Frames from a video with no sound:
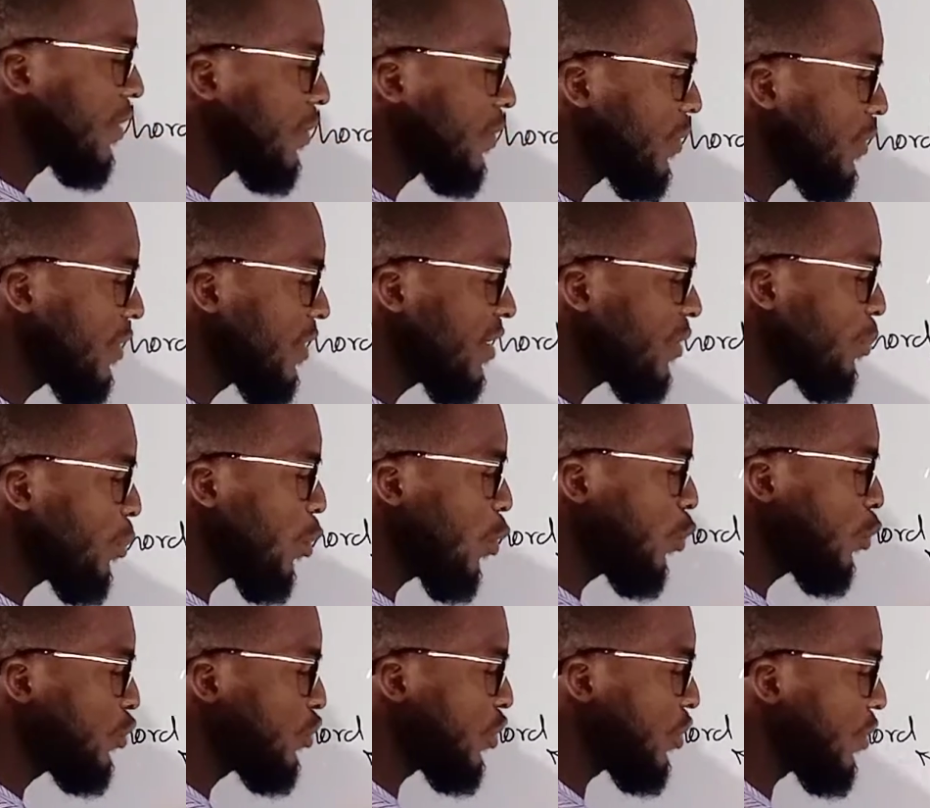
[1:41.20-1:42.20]
So this
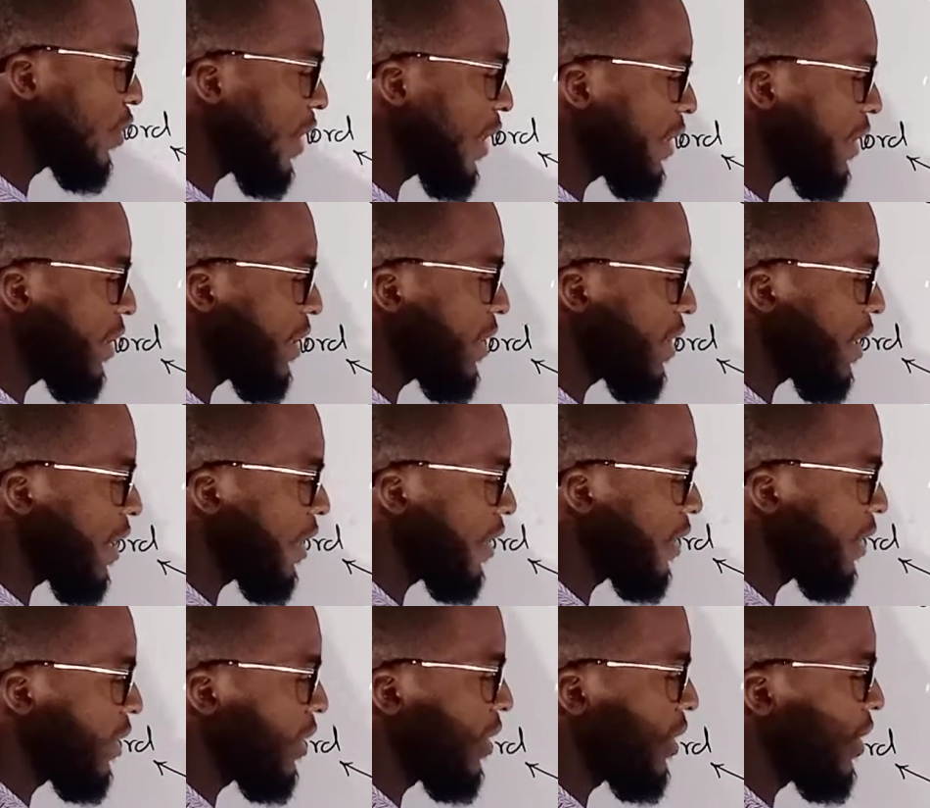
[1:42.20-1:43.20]
portion right here